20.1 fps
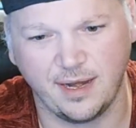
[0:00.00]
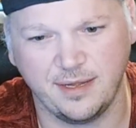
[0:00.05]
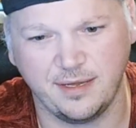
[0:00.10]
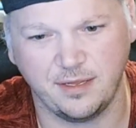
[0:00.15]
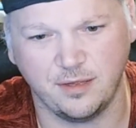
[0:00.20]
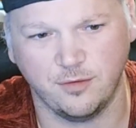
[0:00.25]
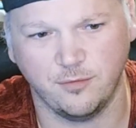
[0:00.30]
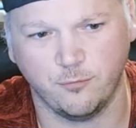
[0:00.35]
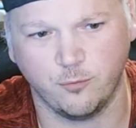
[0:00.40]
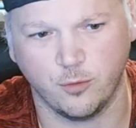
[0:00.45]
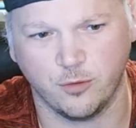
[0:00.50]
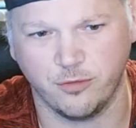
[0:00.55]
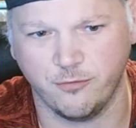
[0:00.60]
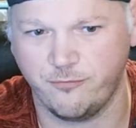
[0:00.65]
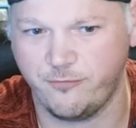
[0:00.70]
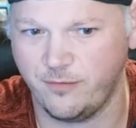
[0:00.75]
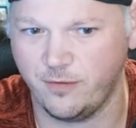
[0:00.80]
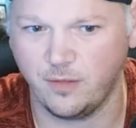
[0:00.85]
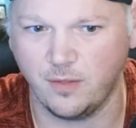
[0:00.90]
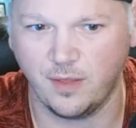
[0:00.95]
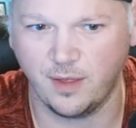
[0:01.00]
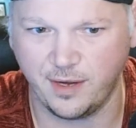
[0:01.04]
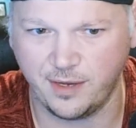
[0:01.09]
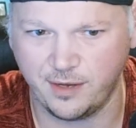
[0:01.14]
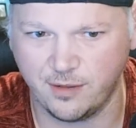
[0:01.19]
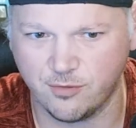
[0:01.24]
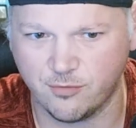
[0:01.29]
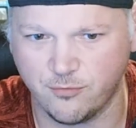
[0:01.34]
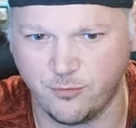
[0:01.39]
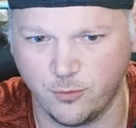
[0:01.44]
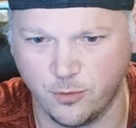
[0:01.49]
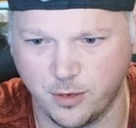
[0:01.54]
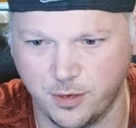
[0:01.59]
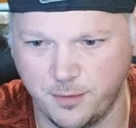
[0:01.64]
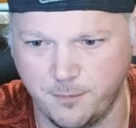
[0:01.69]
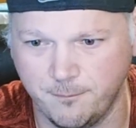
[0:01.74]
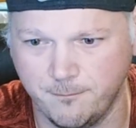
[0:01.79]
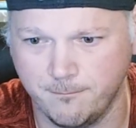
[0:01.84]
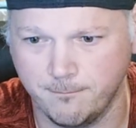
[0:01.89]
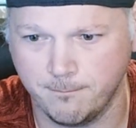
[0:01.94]
idea of where the fill line is for
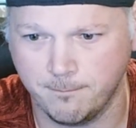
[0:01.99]
it,